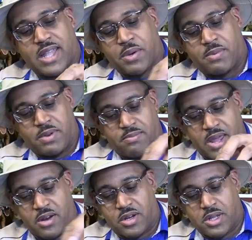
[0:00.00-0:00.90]
That would have been
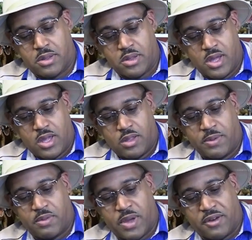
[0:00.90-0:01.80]
better, because
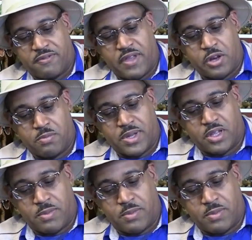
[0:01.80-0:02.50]
the way their feet are built.